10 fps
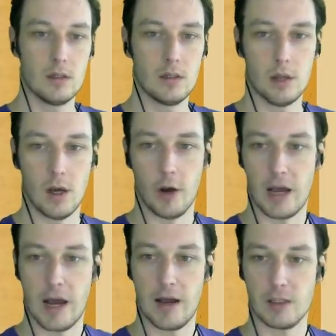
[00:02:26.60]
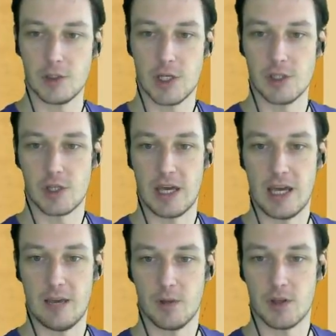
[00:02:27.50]
oh yeah, I didn't change the
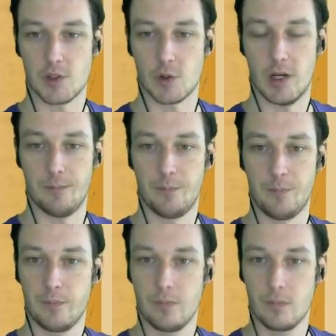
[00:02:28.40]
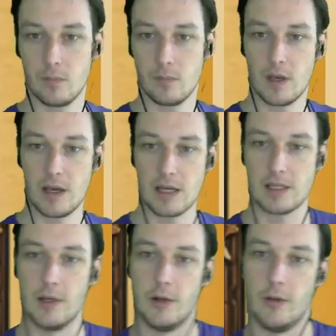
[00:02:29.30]
game on the stream. I guess I
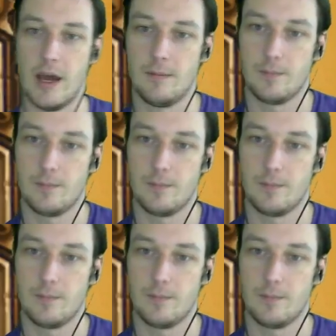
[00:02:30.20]
could do that.